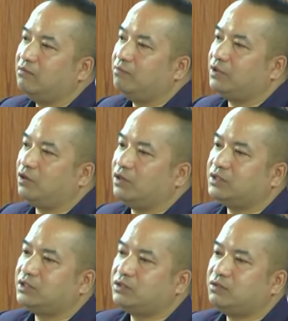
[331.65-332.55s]
because
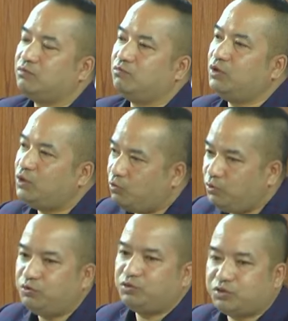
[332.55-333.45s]
we
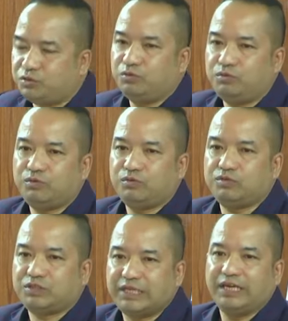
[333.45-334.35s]
used to
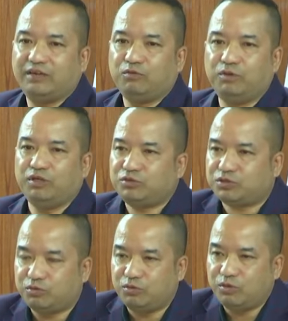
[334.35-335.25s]
say, we used
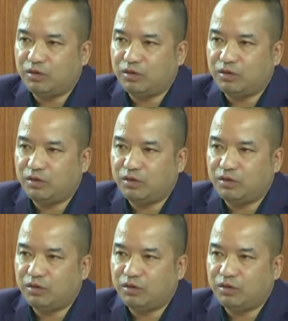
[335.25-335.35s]
to